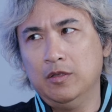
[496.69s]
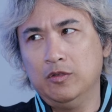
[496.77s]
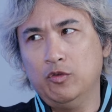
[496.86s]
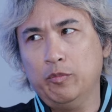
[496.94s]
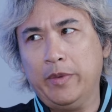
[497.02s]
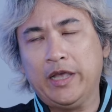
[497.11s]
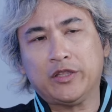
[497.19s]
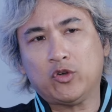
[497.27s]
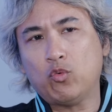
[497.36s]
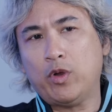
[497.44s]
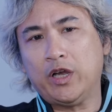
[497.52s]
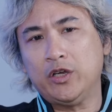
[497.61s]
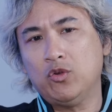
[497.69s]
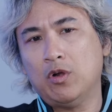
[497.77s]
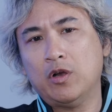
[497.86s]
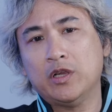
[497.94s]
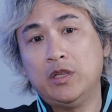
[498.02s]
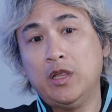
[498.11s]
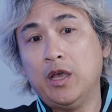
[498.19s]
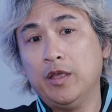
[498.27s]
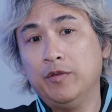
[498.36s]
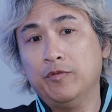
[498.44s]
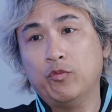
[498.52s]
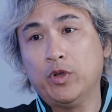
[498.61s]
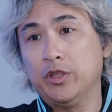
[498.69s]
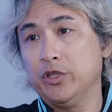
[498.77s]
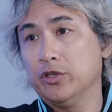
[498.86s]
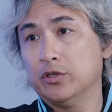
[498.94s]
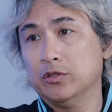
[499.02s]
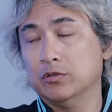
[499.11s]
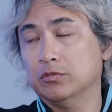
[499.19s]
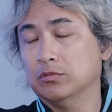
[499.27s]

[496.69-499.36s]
no matter where you are in life, whether you're